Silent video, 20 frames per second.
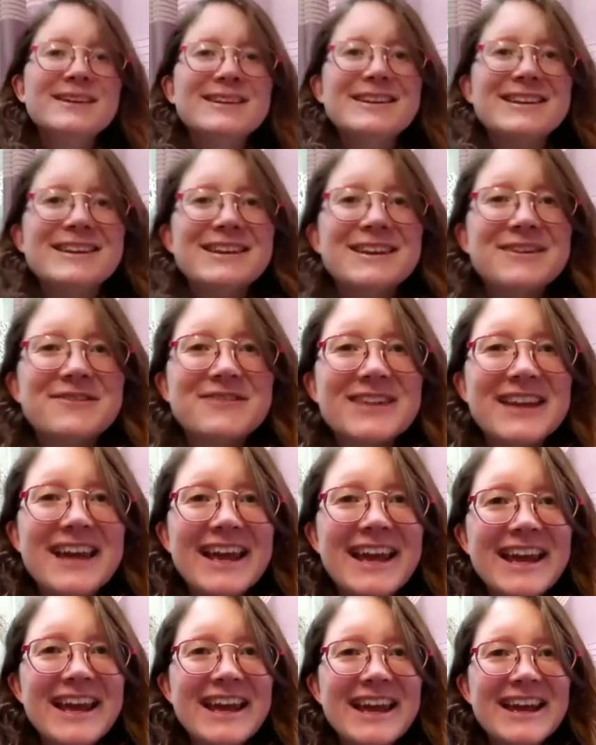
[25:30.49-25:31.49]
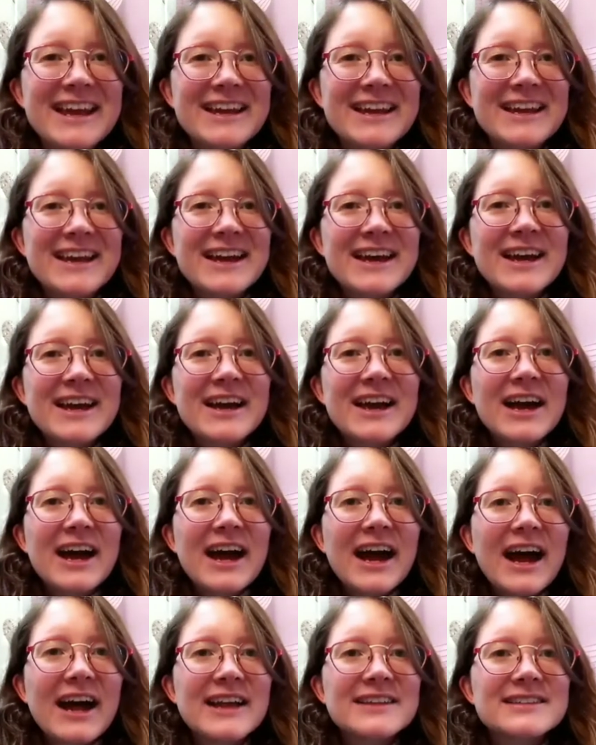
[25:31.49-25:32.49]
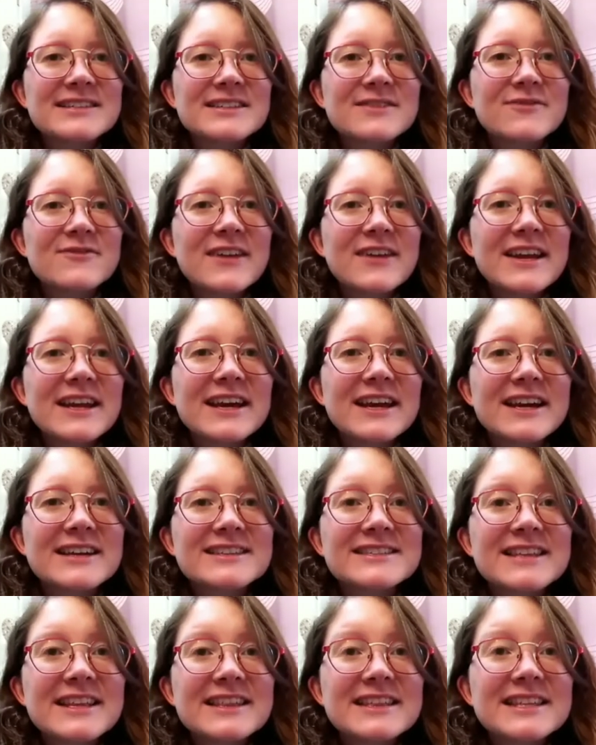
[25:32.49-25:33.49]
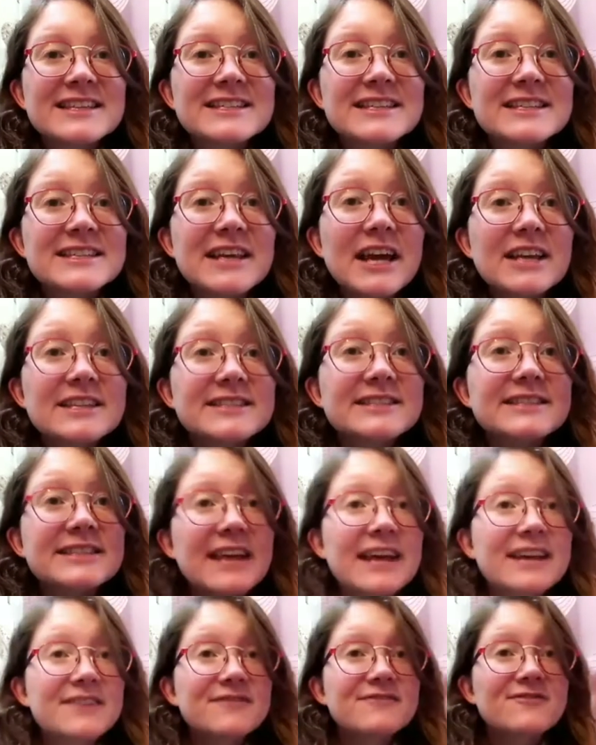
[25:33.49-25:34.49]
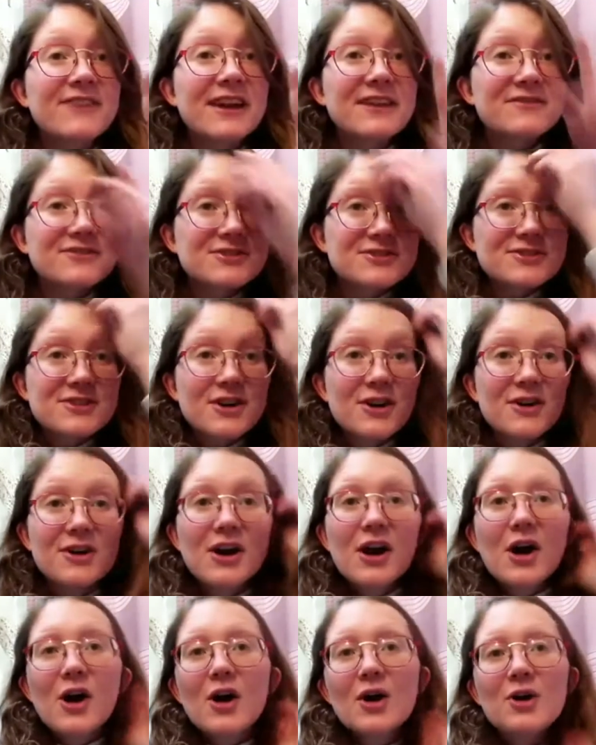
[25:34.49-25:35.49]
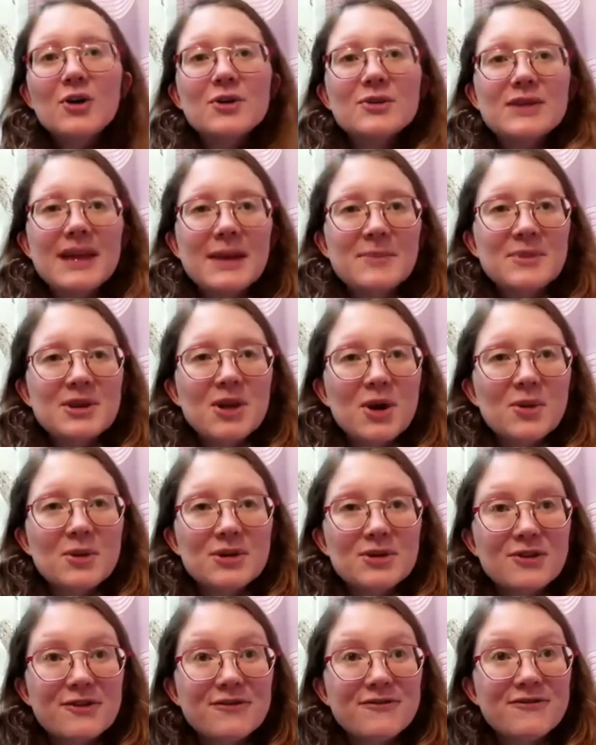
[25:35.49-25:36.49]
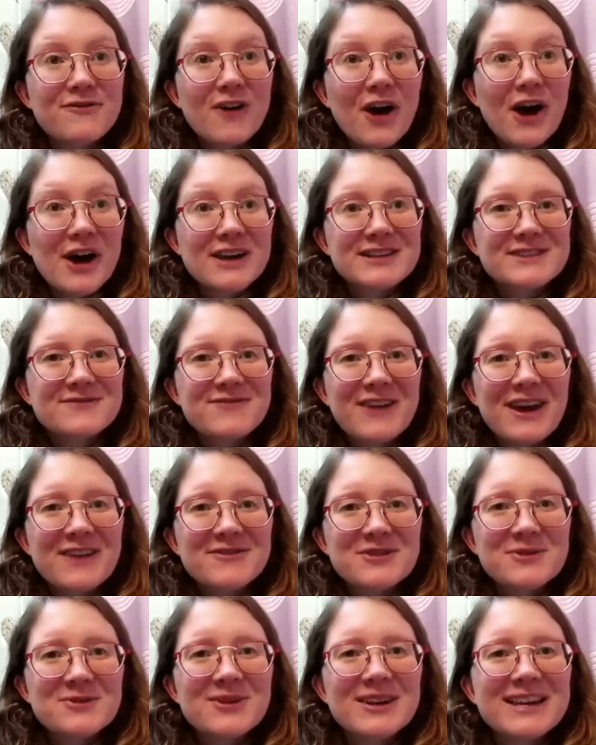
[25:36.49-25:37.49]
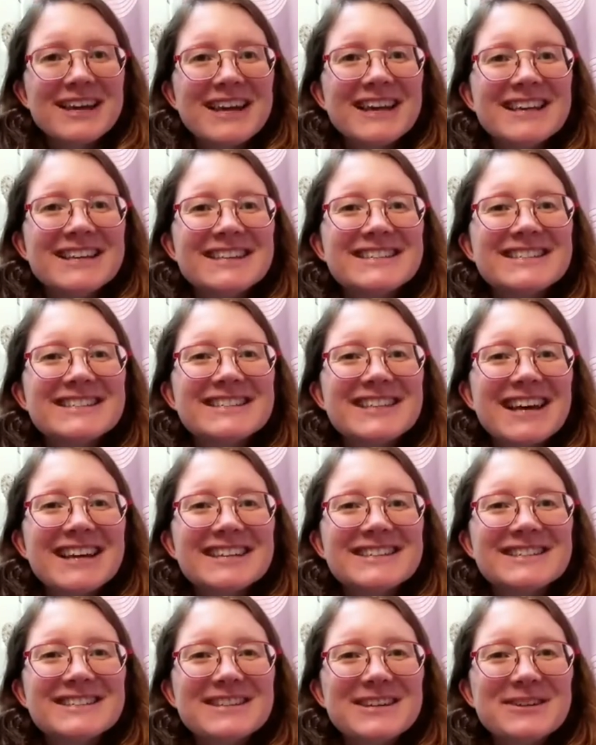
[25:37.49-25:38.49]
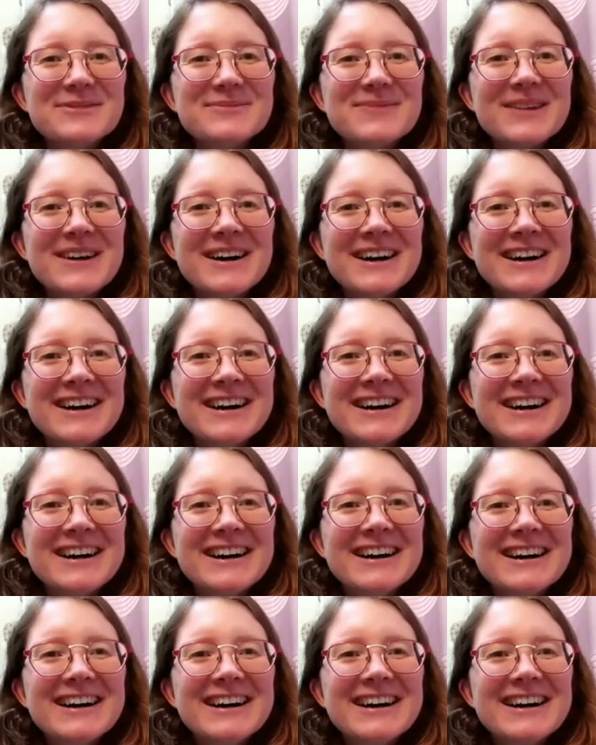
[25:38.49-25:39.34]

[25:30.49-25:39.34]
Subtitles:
Lovely. And Sophia said this is her second favourite song. Oh, let me know what your first favourite one is. That's super.